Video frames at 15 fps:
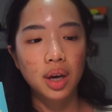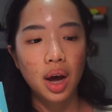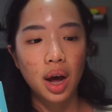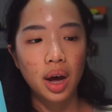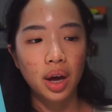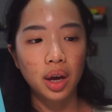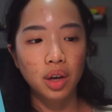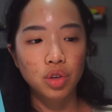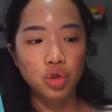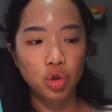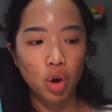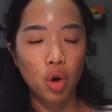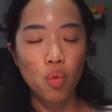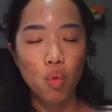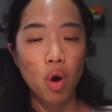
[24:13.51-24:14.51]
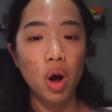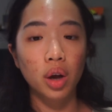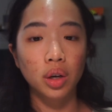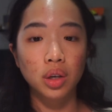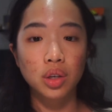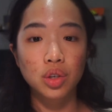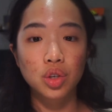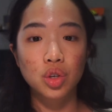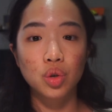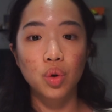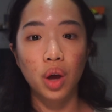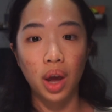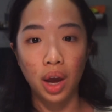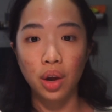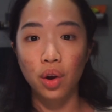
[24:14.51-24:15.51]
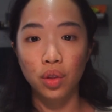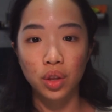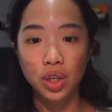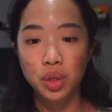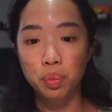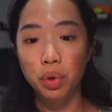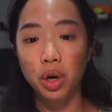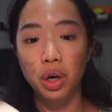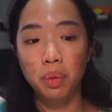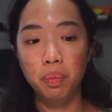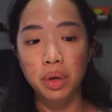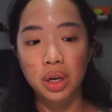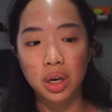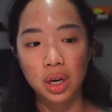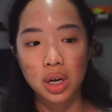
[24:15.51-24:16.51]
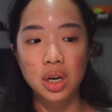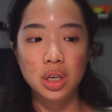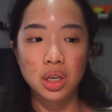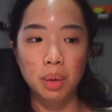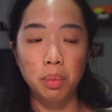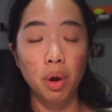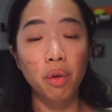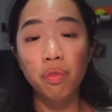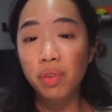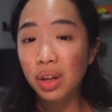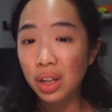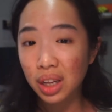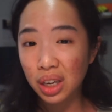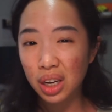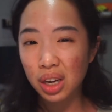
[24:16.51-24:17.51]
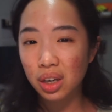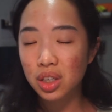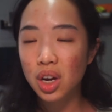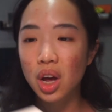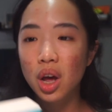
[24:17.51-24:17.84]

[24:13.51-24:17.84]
I do not want to hate on this book because I'm not feeling it,